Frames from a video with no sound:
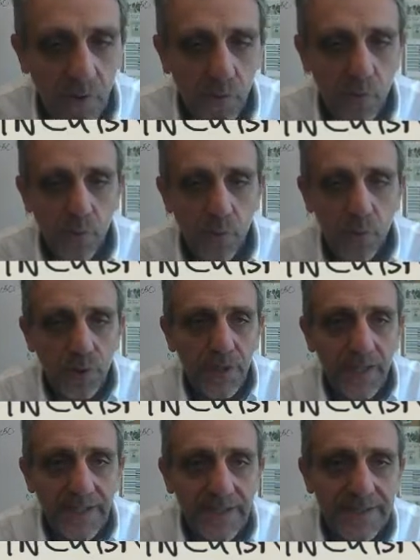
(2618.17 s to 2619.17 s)

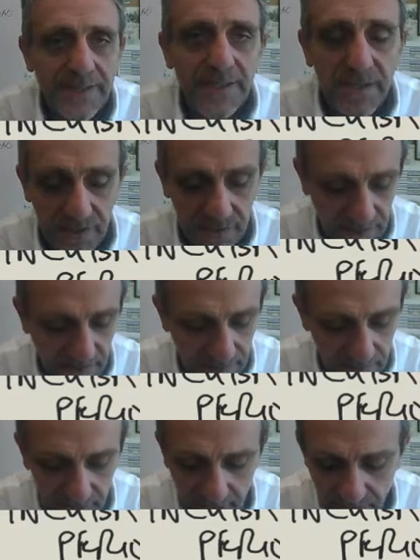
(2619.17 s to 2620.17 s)
let's
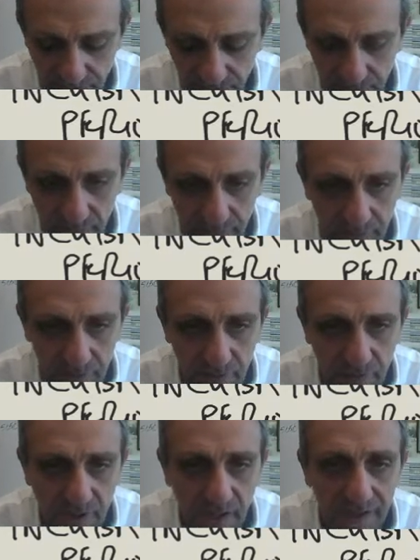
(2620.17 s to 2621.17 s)
kind of
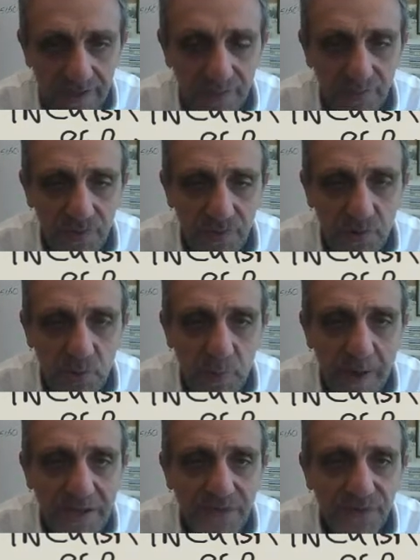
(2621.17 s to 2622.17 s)
create some new
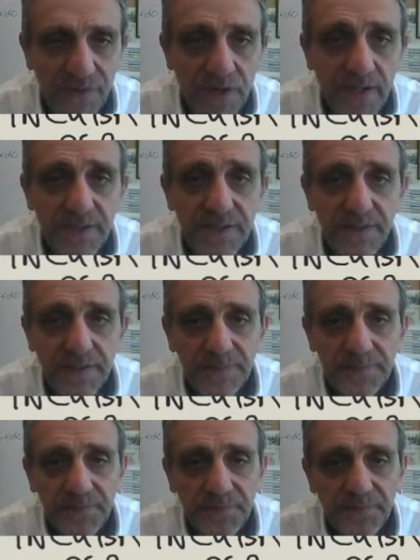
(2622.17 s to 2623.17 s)
space for us.
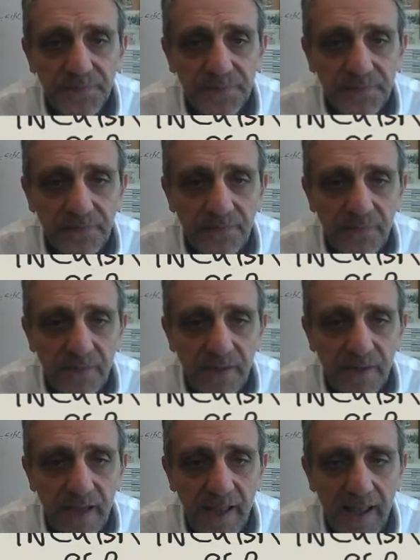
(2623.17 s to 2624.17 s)

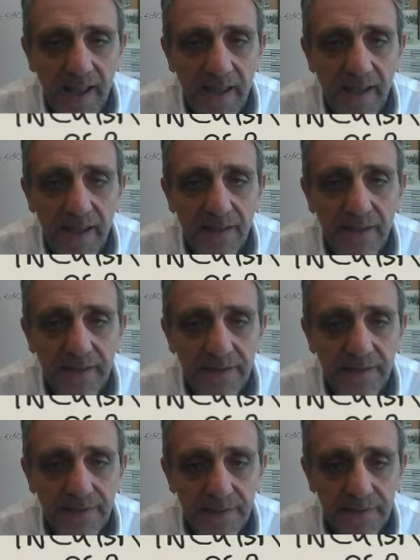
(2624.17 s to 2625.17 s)

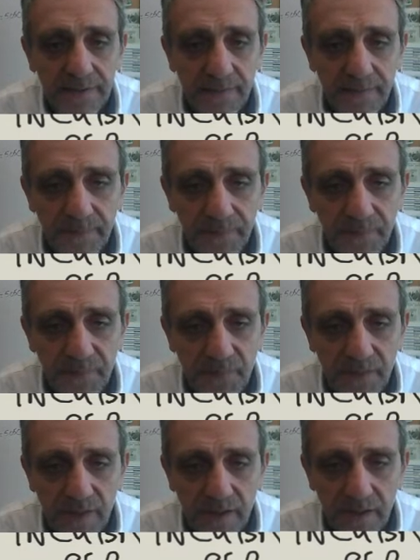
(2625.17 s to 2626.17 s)
And
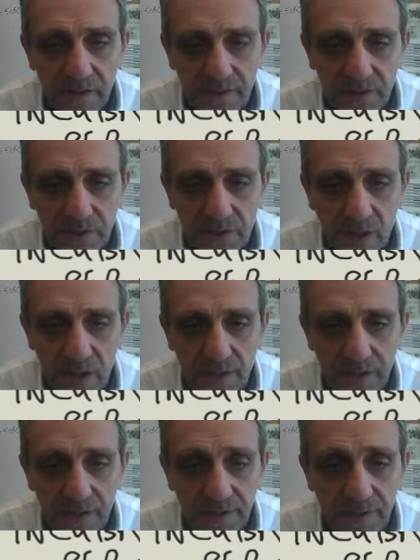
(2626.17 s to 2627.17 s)
let's discard
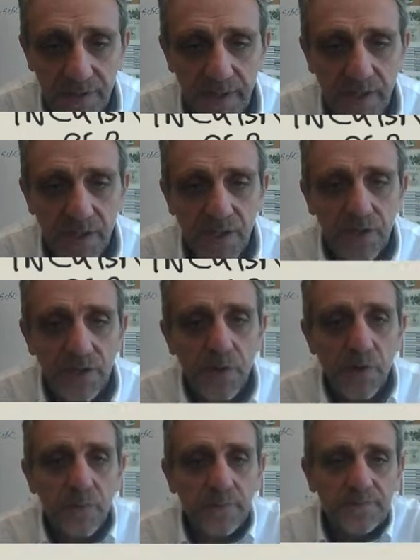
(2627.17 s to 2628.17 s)
this.
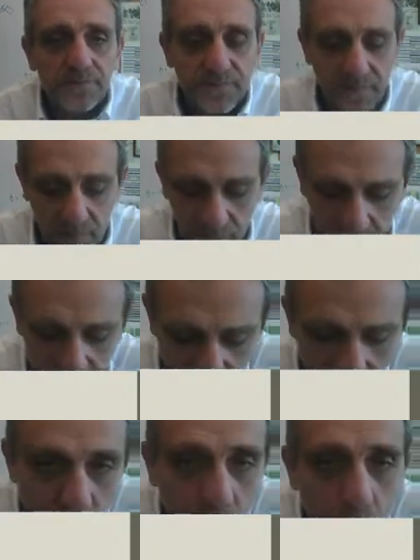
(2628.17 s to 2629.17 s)
So
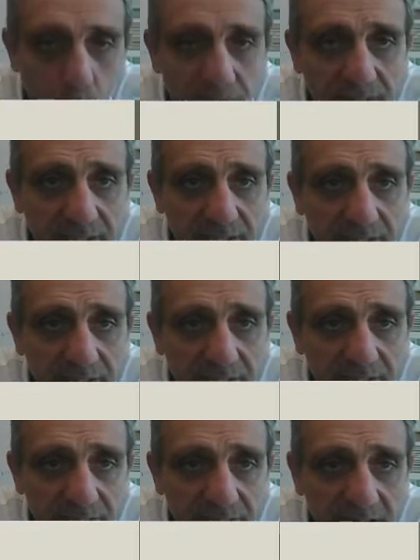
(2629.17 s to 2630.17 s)
what
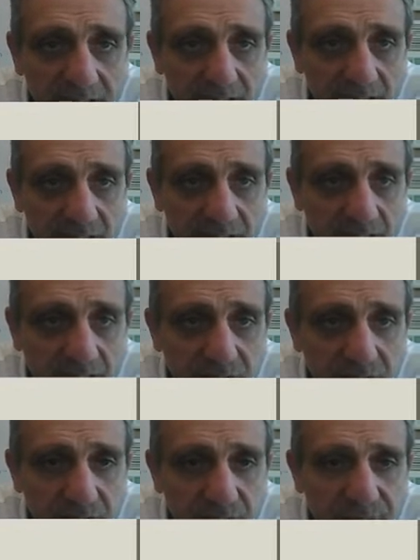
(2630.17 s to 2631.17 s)
is a
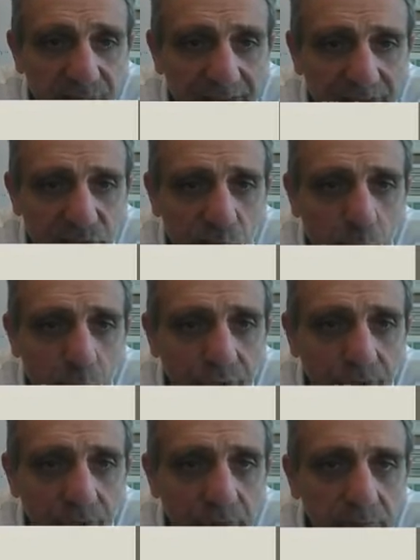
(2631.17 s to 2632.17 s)
factorial?